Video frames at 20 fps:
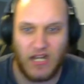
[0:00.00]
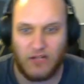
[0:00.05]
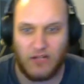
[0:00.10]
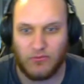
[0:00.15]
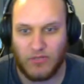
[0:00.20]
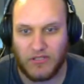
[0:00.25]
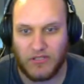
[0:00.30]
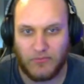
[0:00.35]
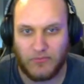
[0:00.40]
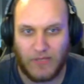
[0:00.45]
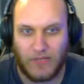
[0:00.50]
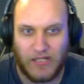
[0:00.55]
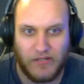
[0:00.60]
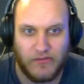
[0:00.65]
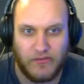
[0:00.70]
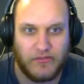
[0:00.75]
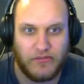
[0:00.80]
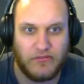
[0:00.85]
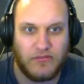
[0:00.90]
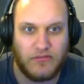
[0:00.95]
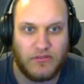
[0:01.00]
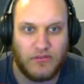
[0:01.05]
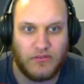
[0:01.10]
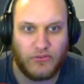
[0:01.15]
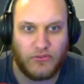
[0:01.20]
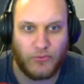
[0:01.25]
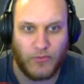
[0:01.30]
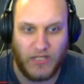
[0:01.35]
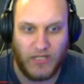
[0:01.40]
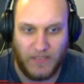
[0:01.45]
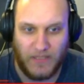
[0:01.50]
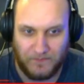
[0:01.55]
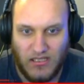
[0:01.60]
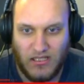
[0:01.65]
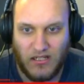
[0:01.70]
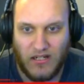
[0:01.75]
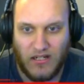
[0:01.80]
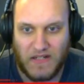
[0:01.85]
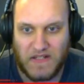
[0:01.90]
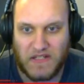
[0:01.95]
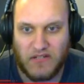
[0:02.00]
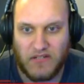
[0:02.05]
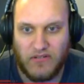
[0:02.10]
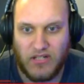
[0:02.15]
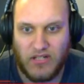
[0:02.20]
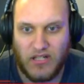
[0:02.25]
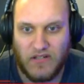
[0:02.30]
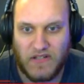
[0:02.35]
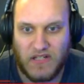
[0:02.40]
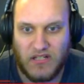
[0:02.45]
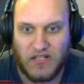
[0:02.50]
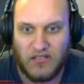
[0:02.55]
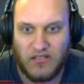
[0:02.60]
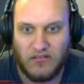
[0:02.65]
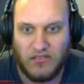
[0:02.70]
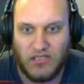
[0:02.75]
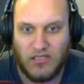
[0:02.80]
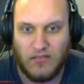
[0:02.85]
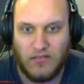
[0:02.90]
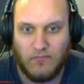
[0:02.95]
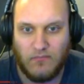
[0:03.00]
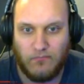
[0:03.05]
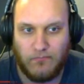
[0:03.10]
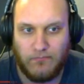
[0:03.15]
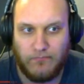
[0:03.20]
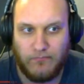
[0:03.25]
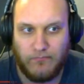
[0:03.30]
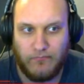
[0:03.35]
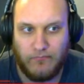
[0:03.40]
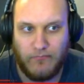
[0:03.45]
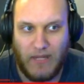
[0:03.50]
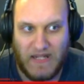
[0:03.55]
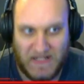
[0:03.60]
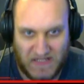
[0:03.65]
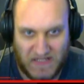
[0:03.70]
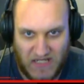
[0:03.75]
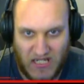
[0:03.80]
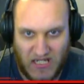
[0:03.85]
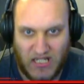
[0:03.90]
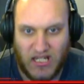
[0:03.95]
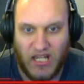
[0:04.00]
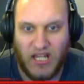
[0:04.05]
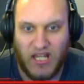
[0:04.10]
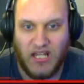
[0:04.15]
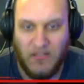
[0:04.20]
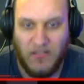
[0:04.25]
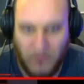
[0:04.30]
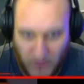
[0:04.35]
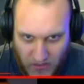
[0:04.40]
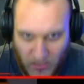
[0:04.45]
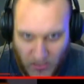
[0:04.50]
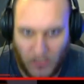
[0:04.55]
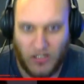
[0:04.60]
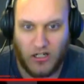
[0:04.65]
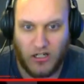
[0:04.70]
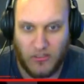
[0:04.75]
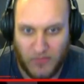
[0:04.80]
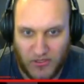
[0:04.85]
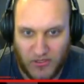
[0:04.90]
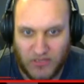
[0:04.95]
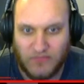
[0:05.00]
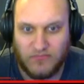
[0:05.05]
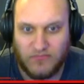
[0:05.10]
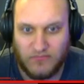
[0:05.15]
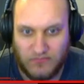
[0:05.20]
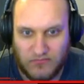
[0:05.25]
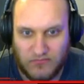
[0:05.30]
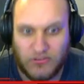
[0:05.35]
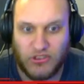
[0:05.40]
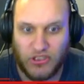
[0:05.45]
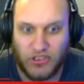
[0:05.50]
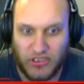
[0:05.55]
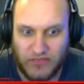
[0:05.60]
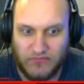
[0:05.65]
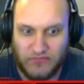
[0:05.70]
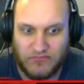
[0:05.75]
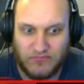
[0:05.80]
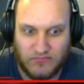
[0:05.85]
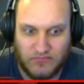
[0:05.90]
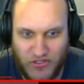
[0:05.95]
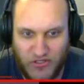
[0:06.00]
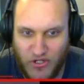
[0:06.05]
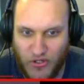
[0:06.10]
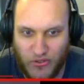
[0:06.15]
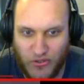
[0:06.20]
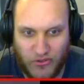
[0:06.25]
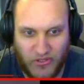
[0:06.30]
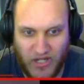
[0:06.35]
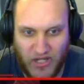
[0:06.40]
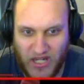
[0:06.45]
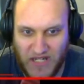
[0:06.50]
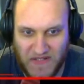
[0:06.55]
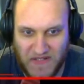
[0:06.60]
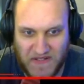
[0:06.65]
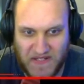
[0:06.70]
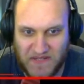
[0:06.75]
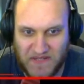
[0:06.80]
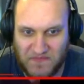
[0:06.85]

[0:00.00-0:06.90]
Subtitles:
we're on to round 3. Alright, so he goes in, buys an AK, and armor. Good. No grenades.